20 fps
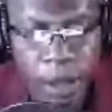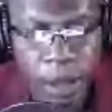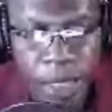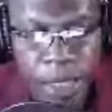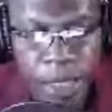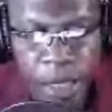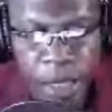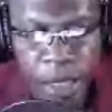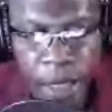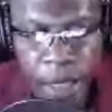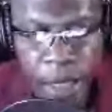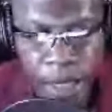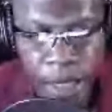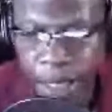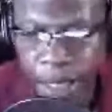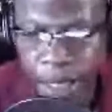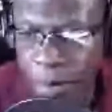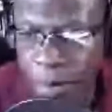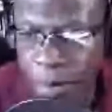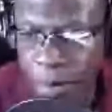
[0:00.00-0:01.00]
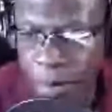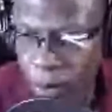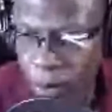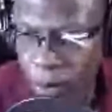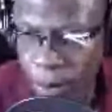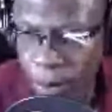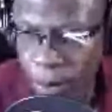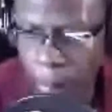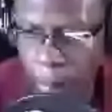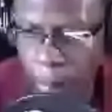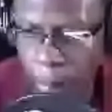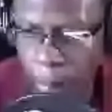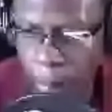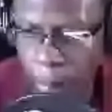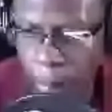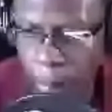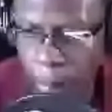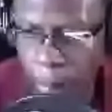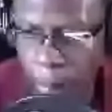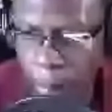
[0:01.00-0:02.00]
That's unacceptable.
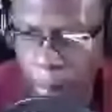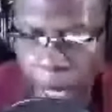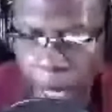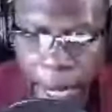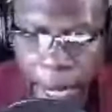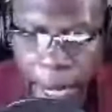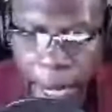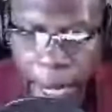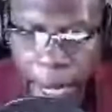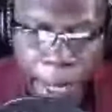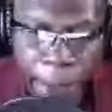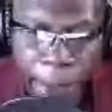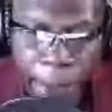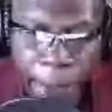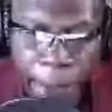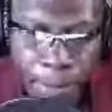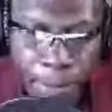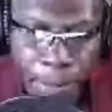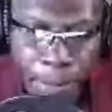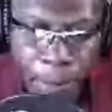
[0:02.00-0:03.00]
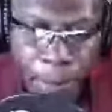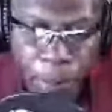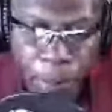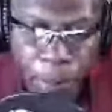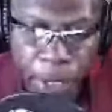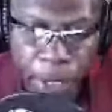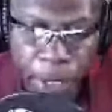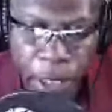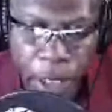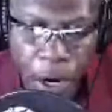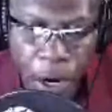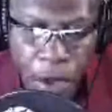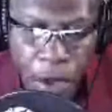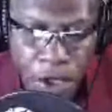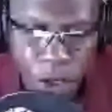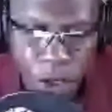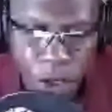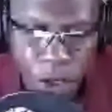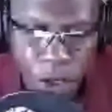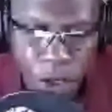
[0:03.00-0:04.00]
And it
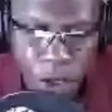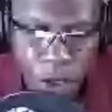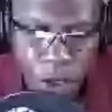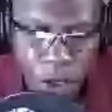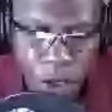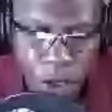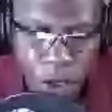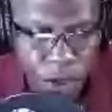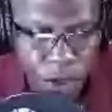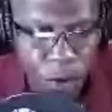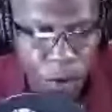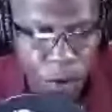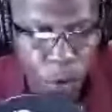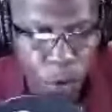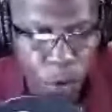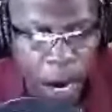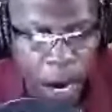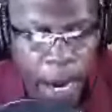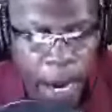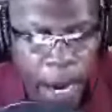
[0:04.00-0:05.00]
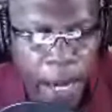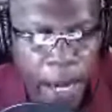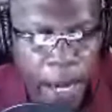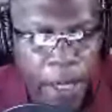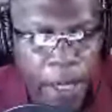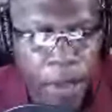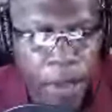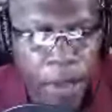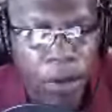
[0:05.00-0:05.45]
also speaks to why